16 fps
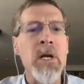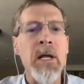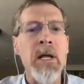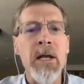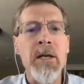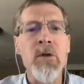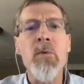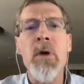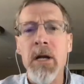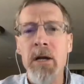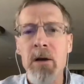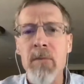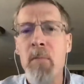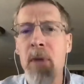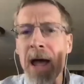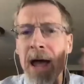And I do want to
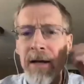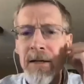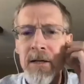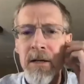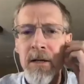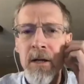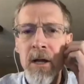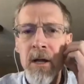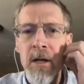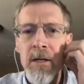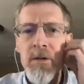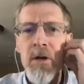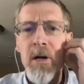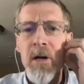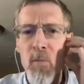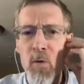come back to
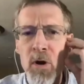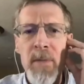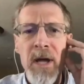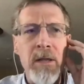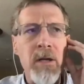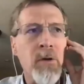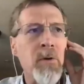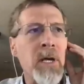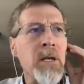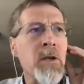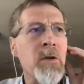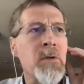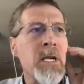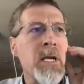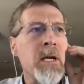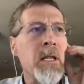talk more about the Green New
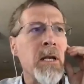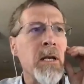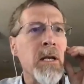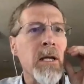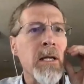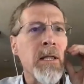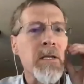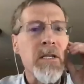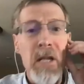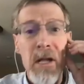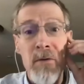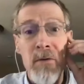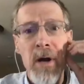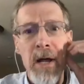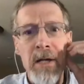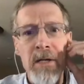Deal and the
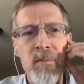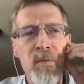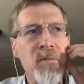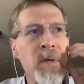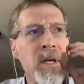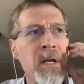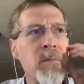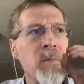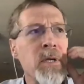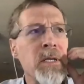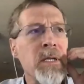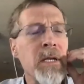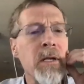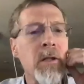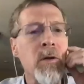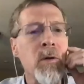Sunrise Movement in particular.